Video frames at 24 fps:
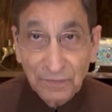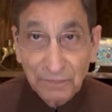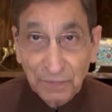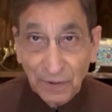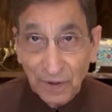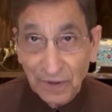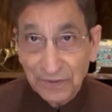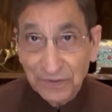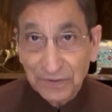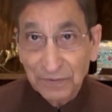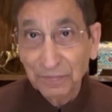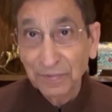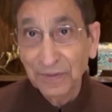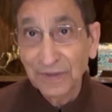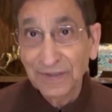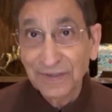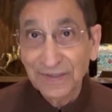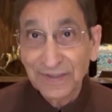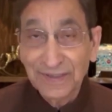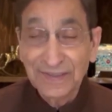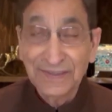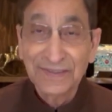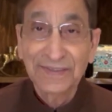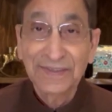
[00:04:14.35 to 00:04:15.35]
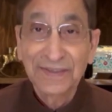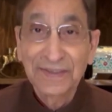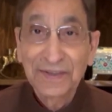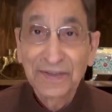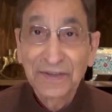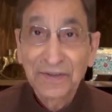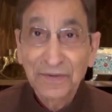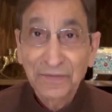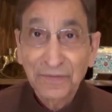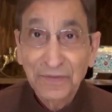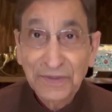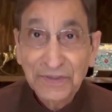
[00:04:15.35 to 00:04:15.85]
possibilities.
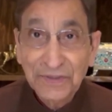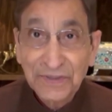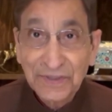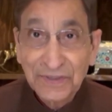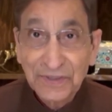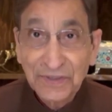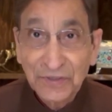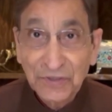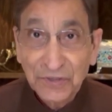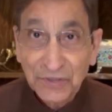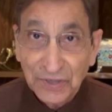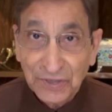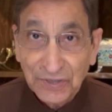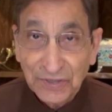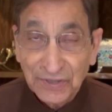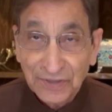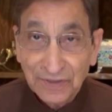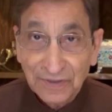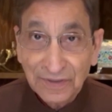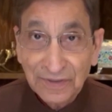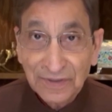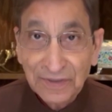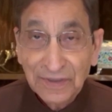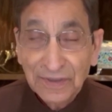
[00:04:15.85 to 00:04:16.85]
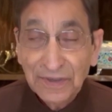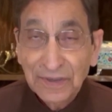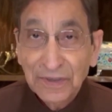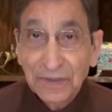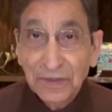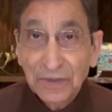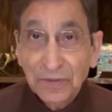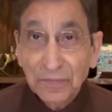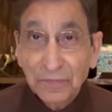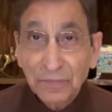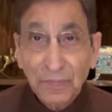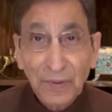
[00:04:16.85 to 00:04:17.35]
Winston Churchill.
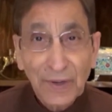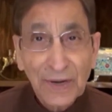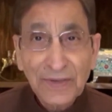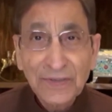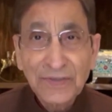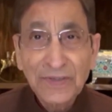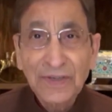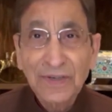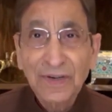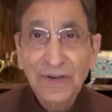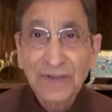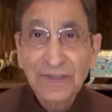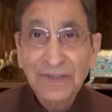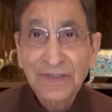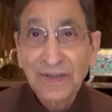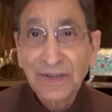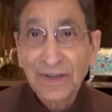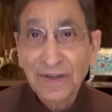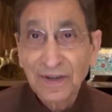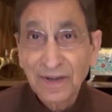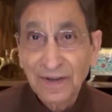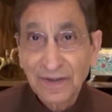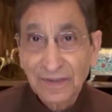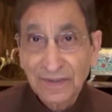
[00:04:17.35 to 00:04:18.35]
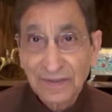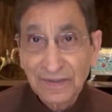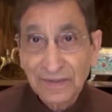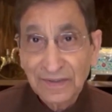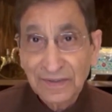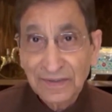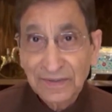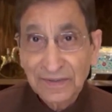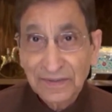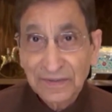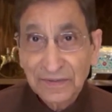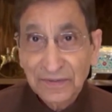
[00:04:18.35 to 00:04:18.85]
Blessed are the young,
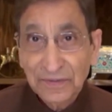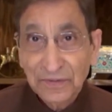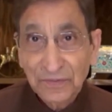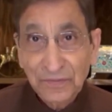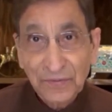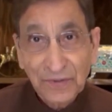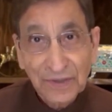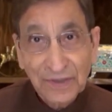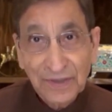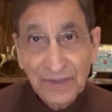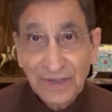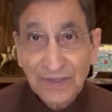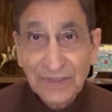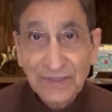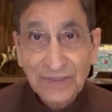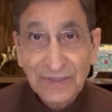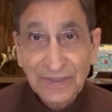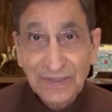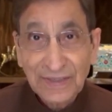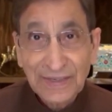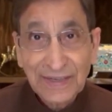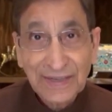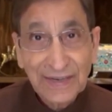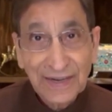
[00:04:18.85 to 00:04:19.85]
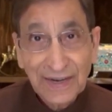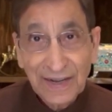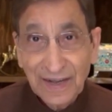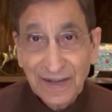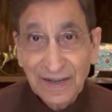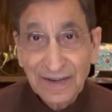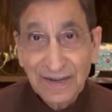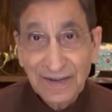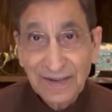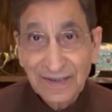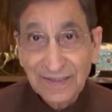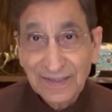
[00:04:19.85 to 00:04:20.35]
for they shall
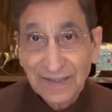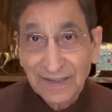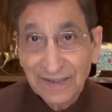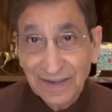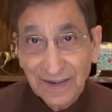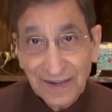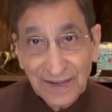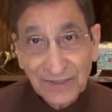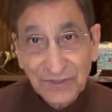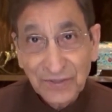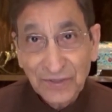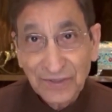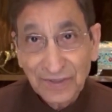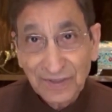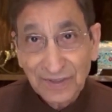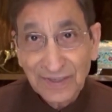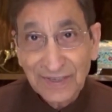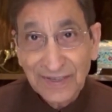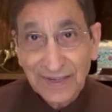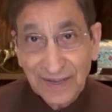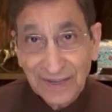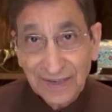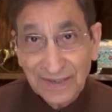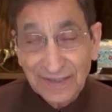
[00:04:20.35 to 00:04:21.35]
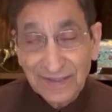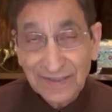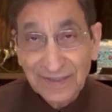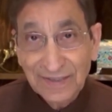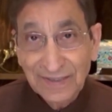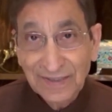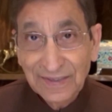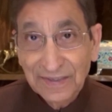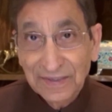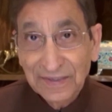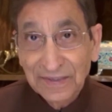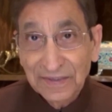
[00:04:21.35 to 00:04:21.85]
inherit the national debt.
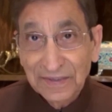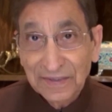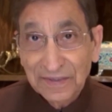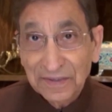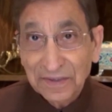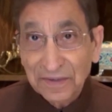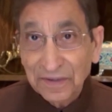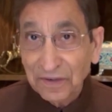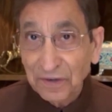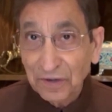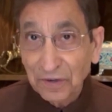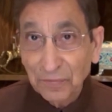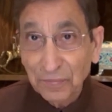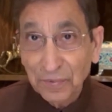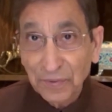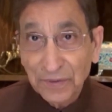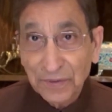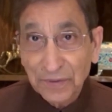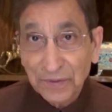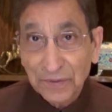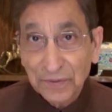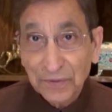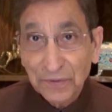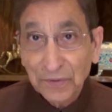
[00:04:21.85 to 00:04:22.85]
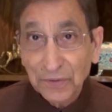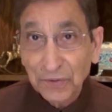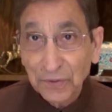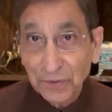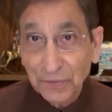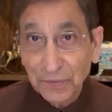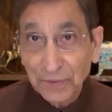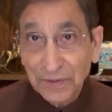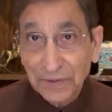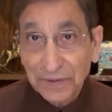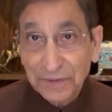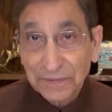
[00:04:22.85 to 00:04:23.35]
Herbert
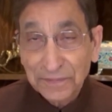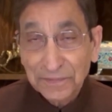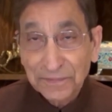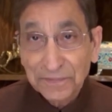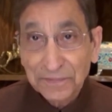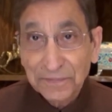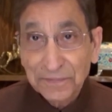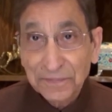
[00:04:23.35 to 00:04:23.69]
Hoover.